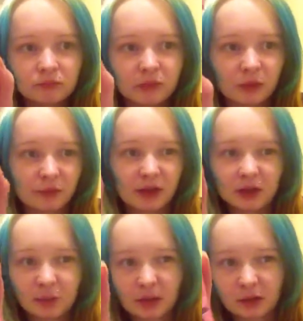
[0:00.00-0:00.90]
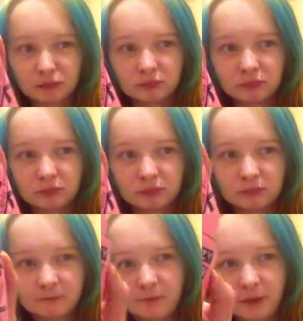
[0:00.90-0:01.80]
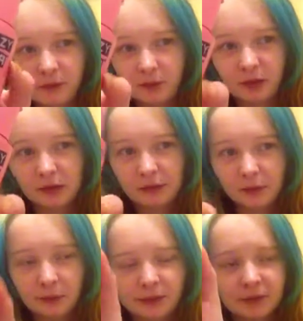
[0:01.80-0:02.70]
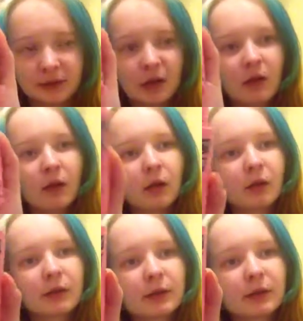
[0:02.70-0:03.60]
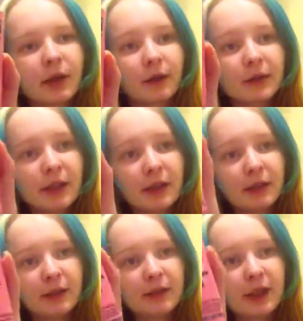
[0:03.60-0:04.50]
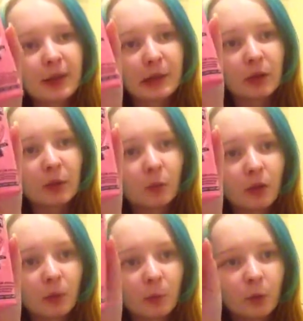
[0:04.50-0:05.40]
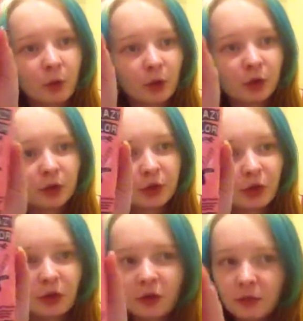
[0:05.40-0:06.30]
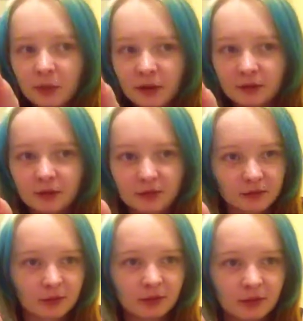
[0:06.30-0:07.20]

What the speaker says: Around £6.45, something like that, on this dye. And it came out in one wash. Oh my god.